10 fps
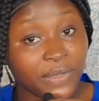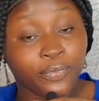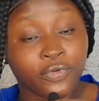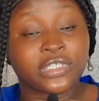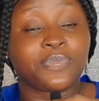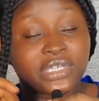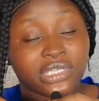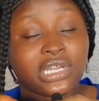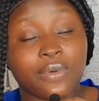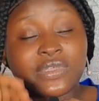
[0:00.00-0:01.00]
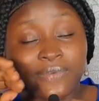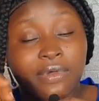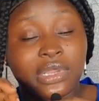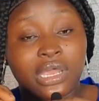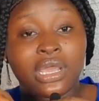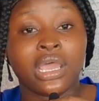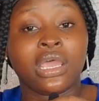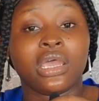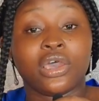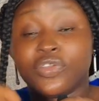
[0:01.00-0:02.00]
put, Barcelona was founded
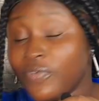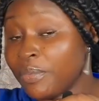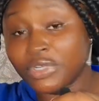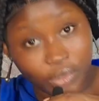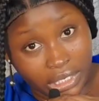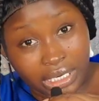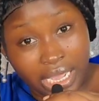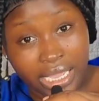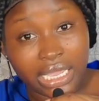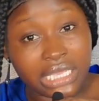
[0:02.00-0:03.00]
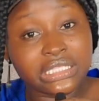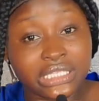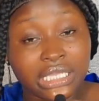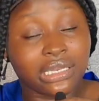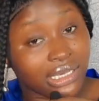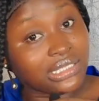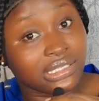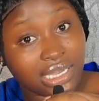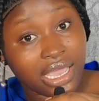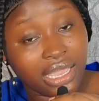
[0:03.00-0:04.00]
on November 29,
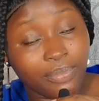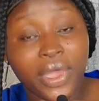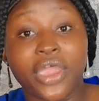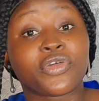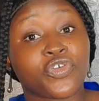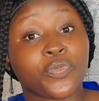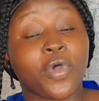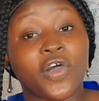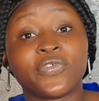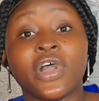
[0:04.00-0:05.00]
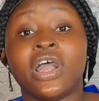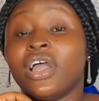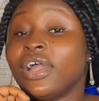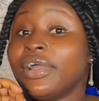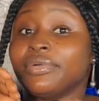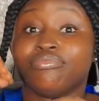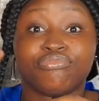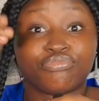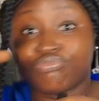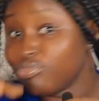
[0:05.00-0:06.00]
1899 by a group of
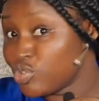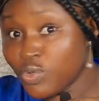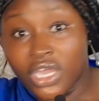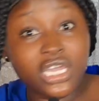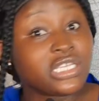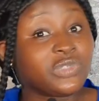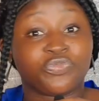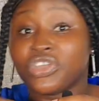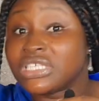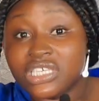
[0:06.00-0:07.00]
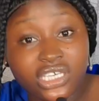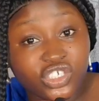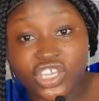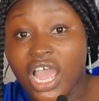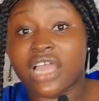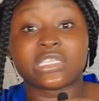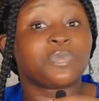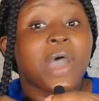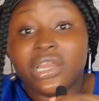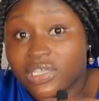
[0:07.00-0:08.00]
Swiss, British, and
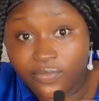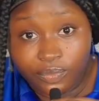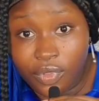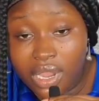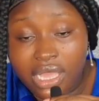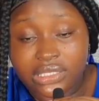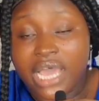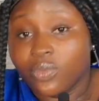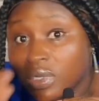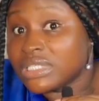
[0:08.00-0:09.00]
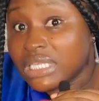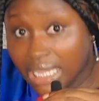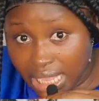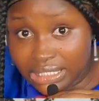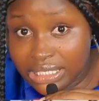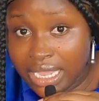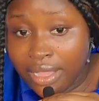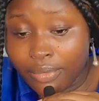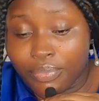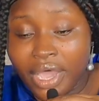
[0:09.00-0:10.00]
Spanish footballers and was led
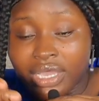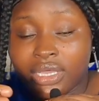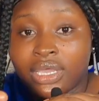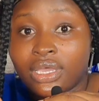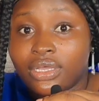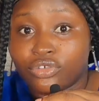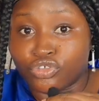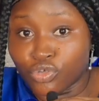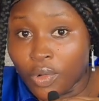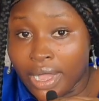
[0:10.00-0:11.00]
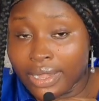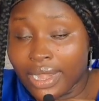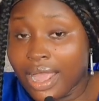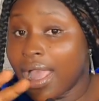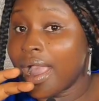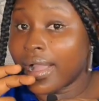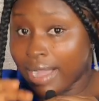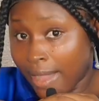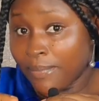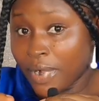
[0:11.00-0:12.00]
by Johan
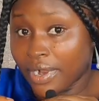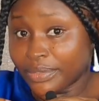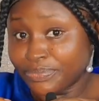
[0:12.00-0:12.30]
Cruyff.